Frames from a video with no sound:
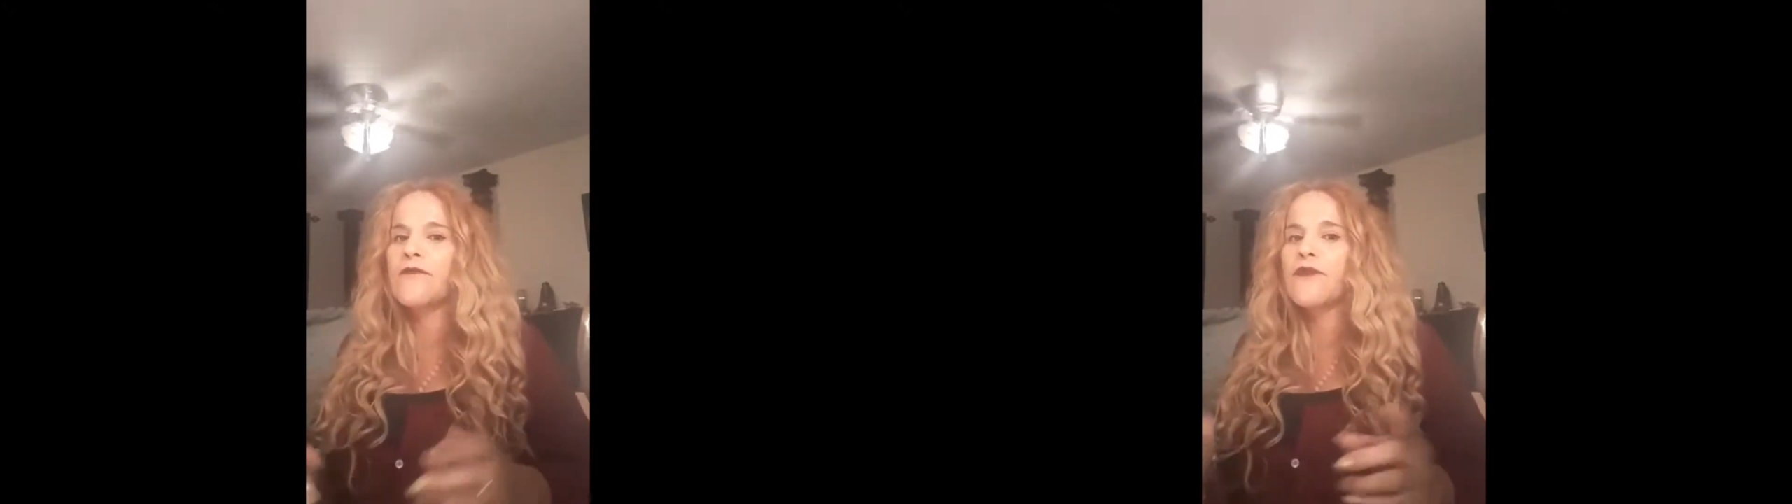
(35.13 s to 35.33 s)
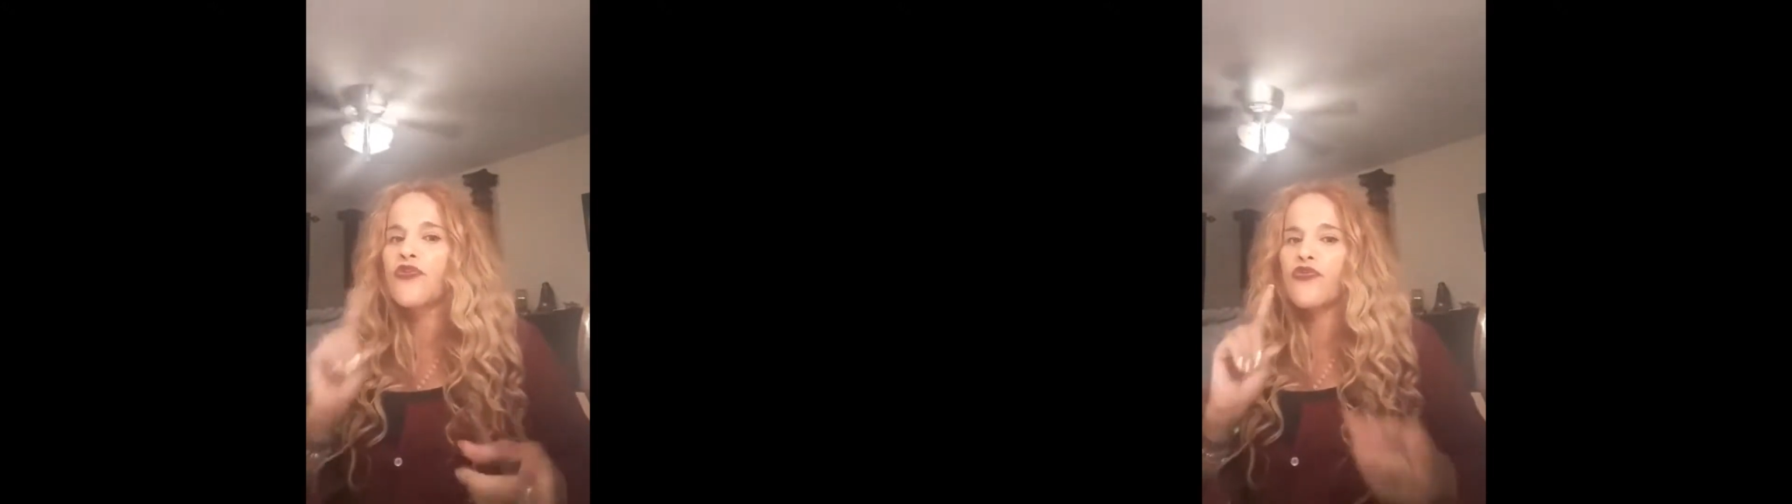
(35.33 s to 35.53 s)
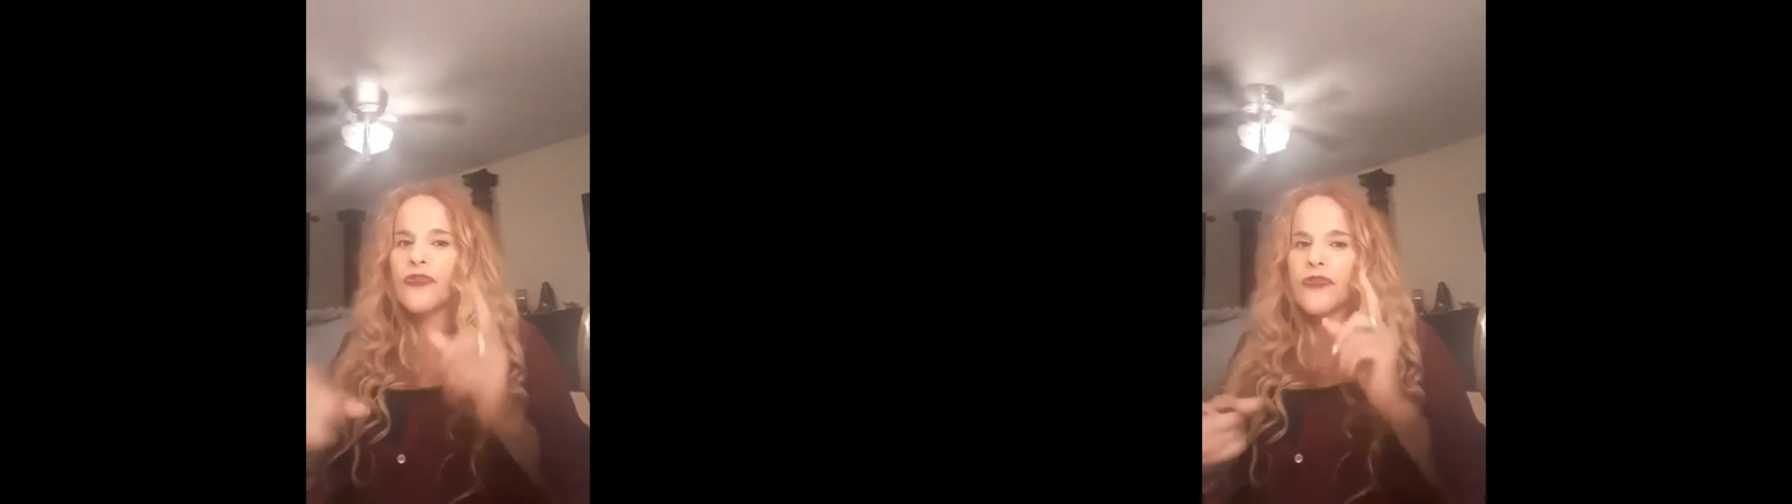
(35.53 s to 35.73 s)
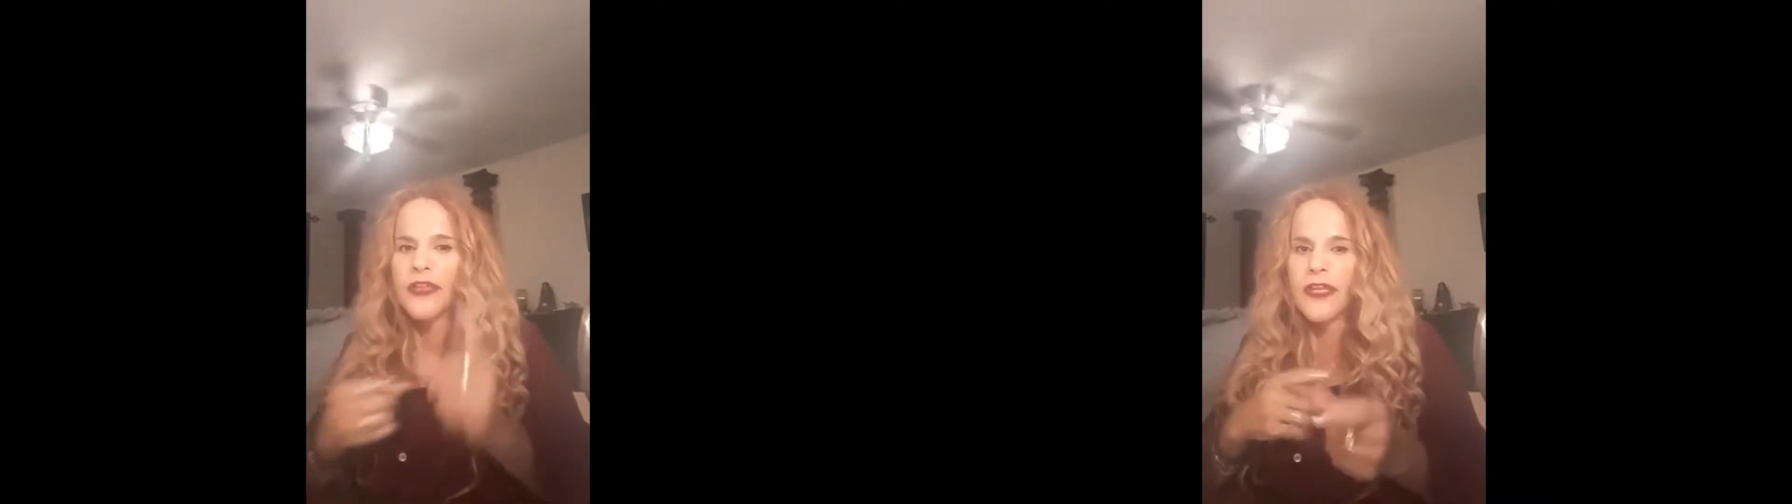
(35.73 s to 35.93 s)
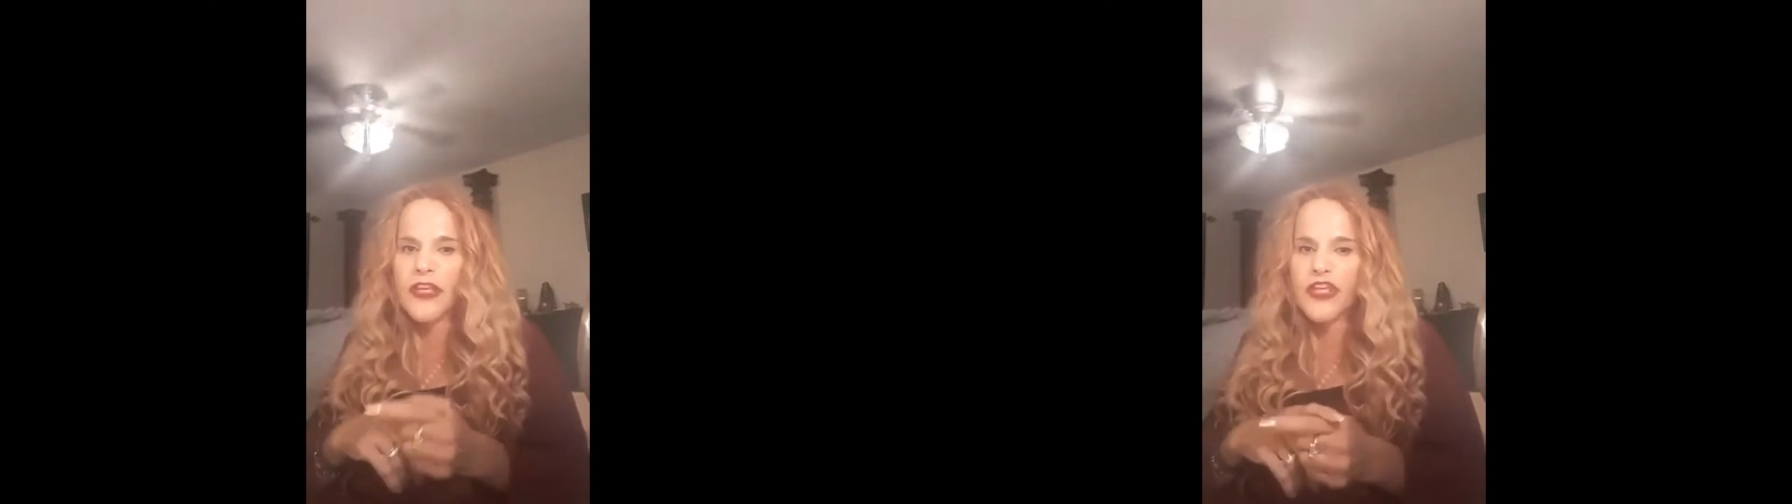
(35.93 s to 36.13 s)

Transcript: mutual thing.